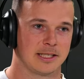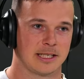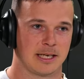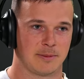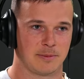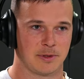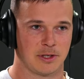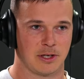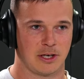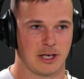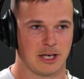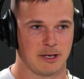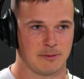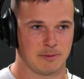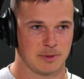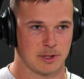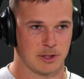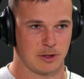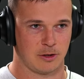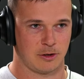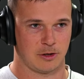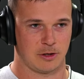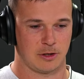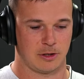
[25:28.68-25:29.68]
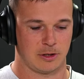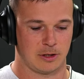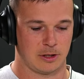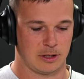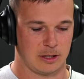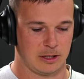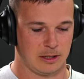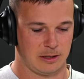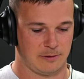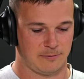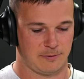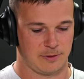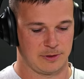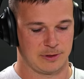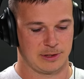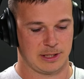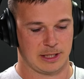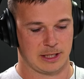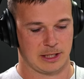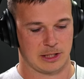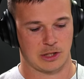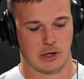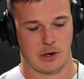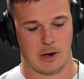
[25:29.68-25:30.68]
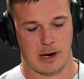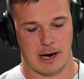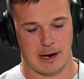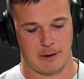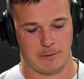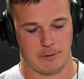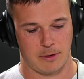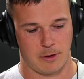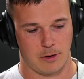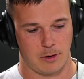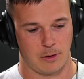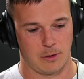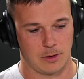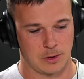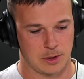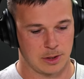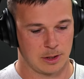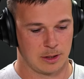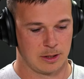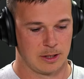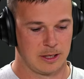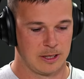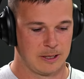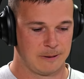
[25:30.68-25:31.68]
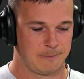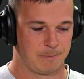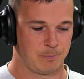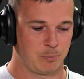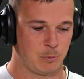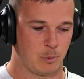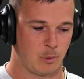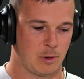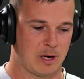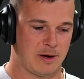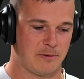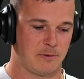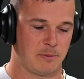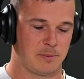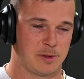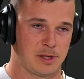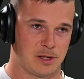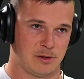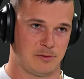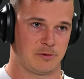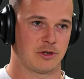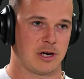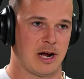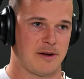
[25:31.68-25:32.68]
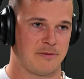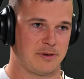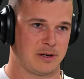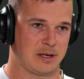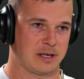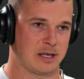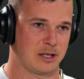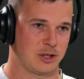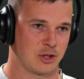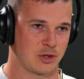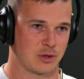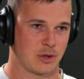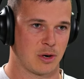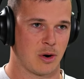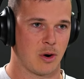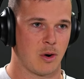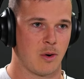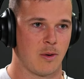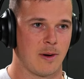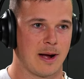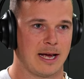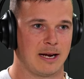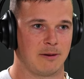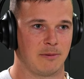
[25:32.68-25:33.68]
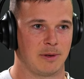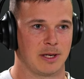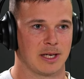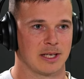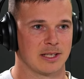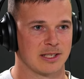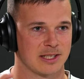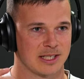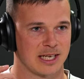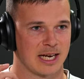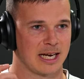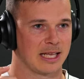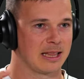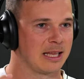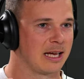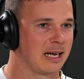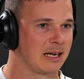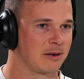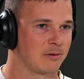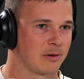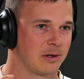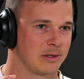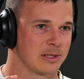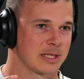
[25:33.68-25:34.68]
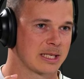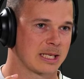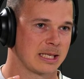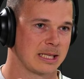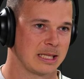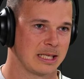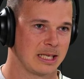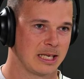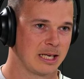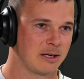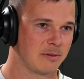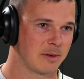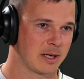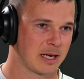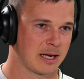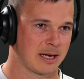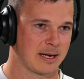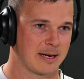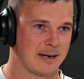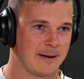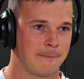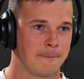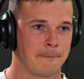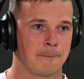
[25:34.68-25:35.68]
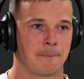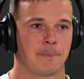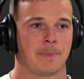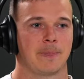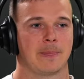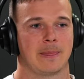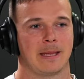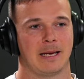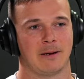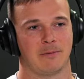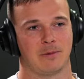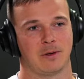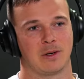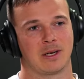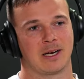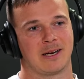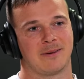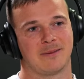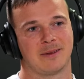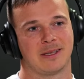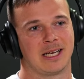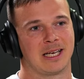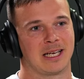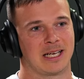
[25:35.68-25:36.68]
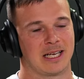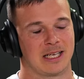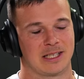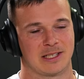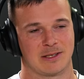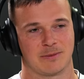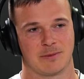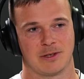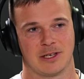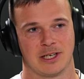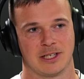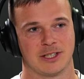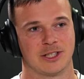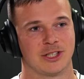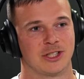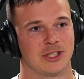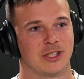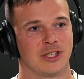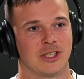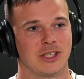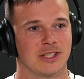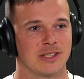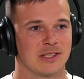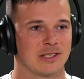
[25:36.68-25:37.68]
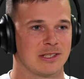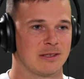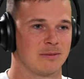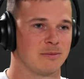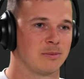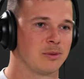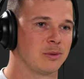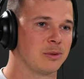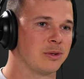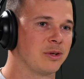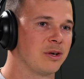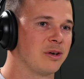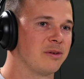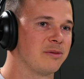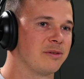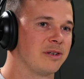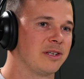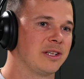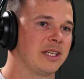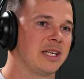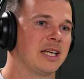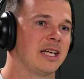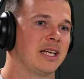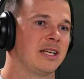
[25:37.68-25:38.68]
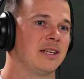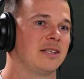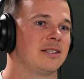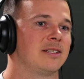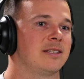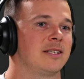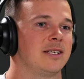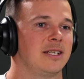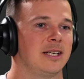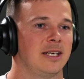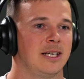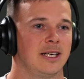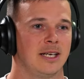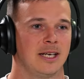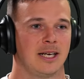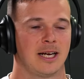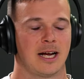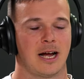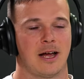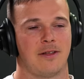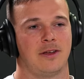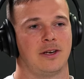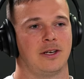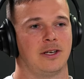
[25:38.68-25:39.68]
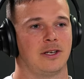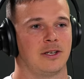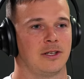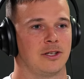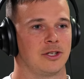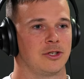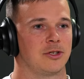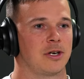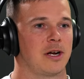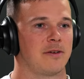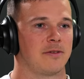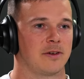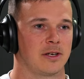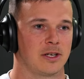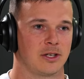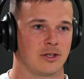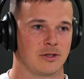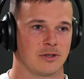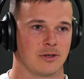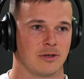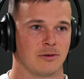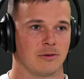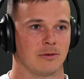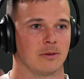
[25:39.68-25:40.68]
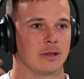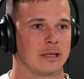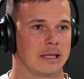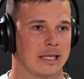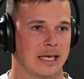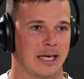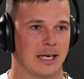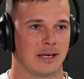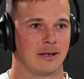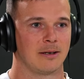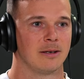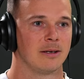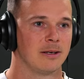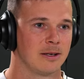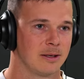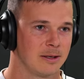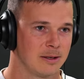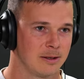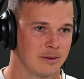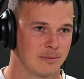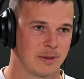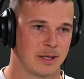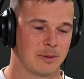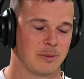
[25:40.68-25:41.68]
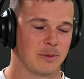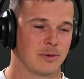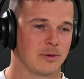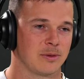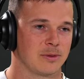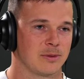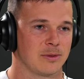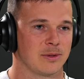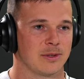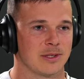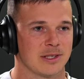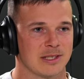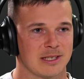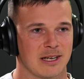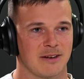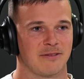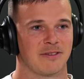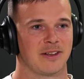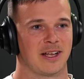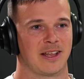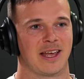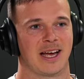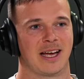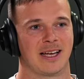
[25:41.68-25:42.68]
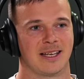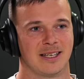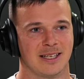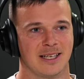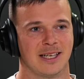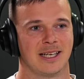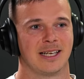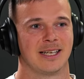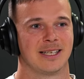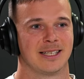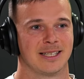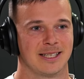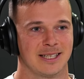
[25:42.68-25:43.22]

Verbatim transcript: sometimes on if there's like a tight road we'll have a bit of traffic control and we can say like roads clear we can come and we'll come and like get some nice shots and pull over at the end and then you know the traffic control will let people through and stuff like that yeah.